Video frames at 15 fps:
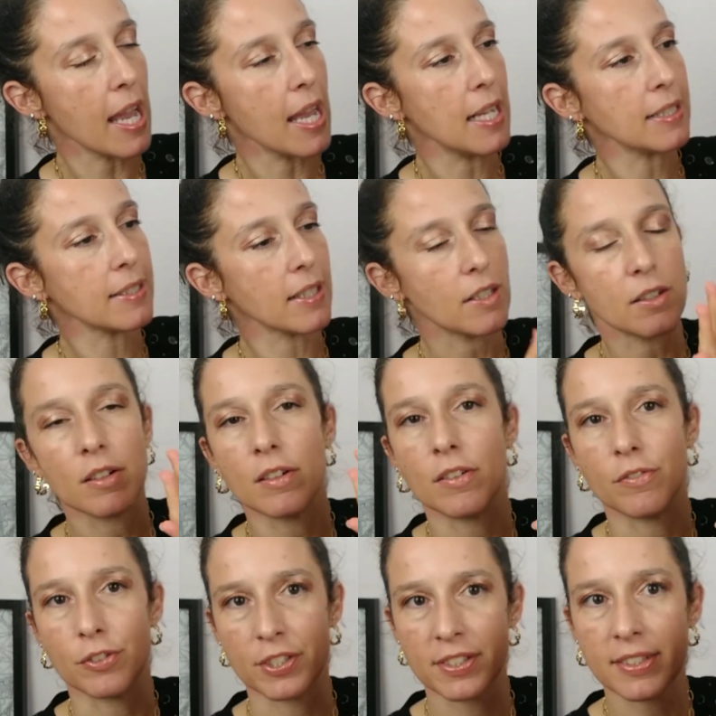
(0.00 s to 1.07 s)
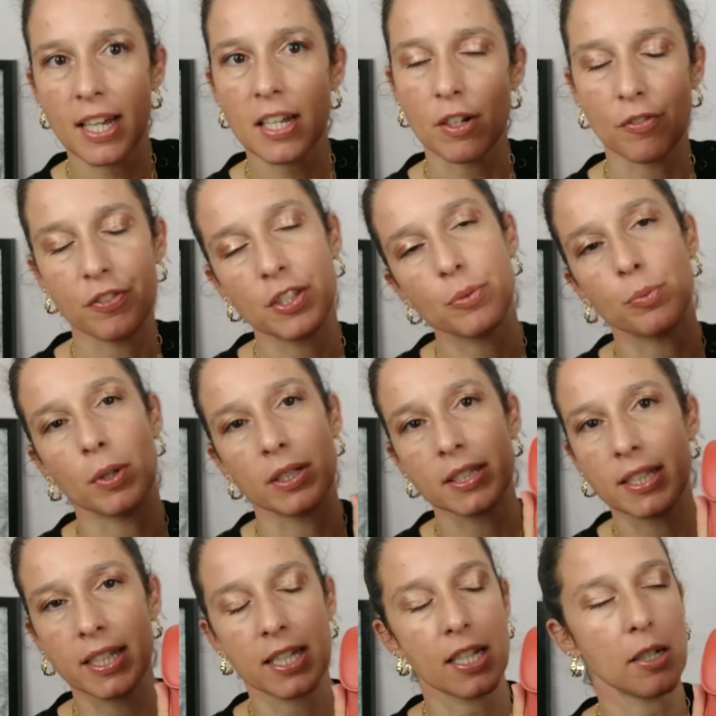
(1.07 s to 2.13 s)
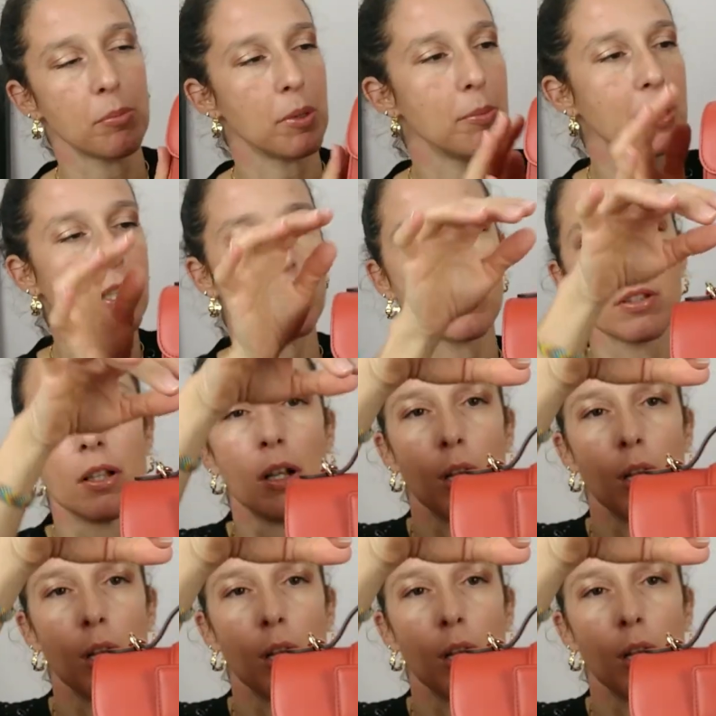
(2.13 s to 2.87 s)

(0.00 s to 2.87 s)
And the style of this one killed me, because